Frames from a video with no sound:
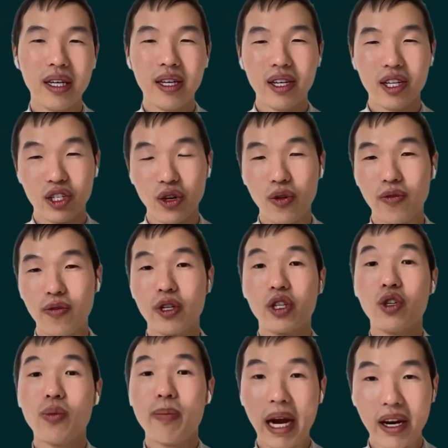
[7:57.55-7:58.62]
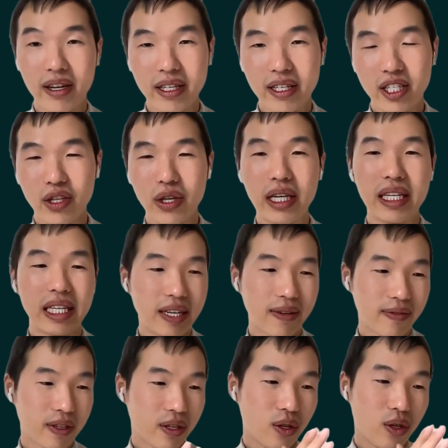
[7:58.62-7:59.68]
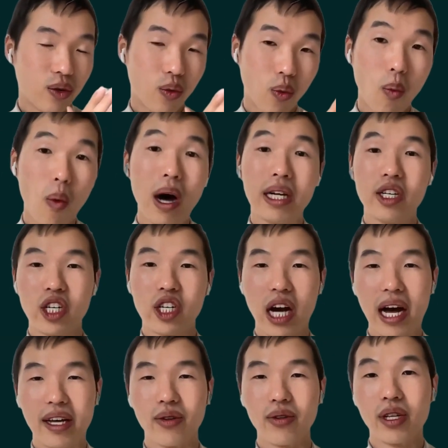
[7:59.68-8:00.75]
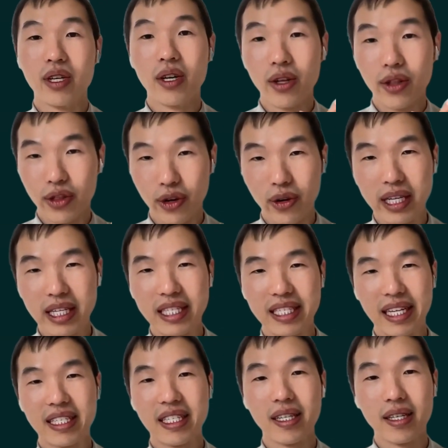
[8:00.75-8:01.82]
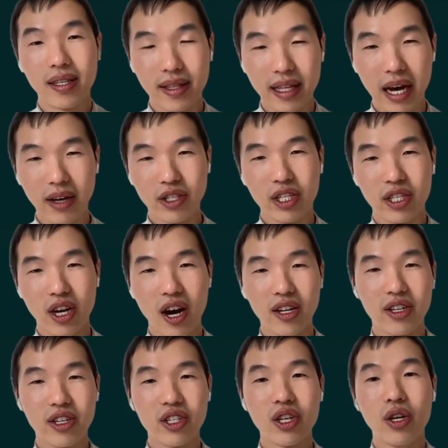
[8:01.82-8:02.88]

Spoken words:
So for two parents, you can gift one child $36,000